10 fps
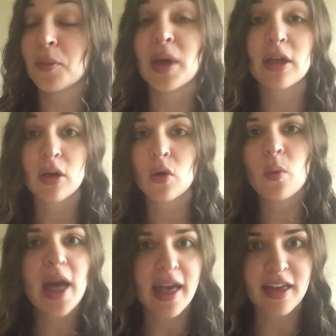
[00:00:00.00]
might go
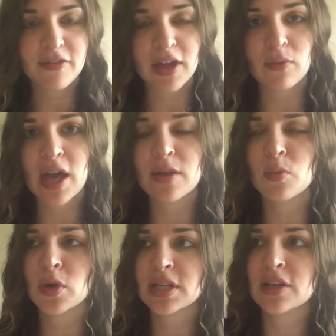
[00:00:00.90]
away if I read
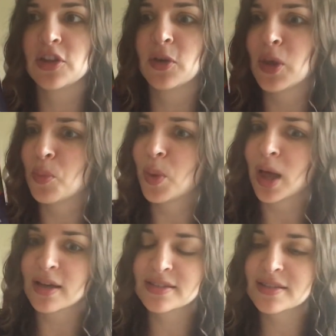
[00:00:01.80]
more Nigerian
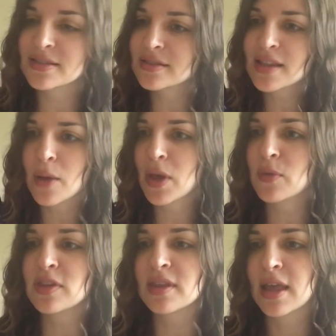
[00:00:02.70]
books, because it's that way
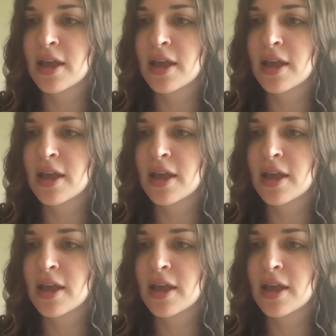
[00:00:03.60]
with